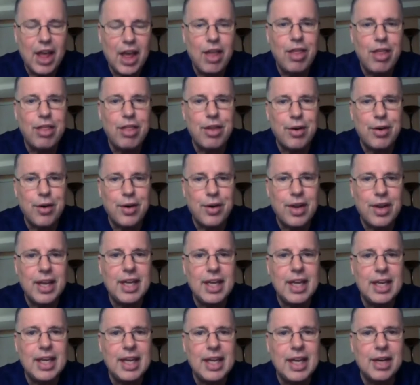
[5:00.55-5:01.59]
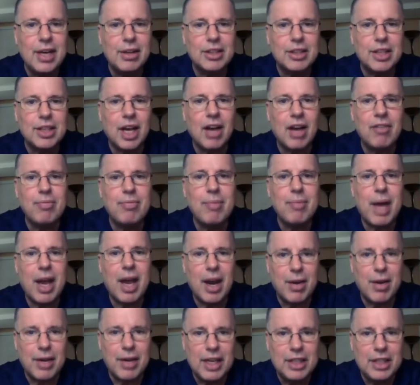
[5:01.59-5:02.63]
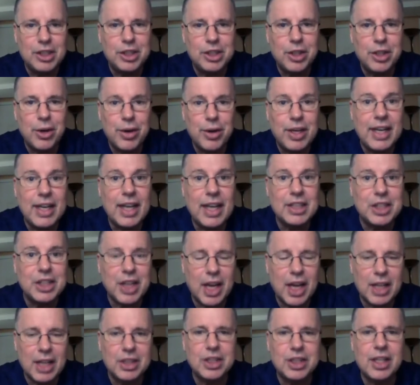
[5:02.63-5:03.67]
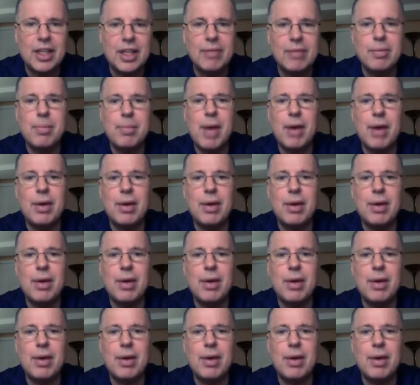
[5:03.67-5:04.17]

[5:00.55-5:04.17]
30 years of marriage, Joni and Chachi. They've been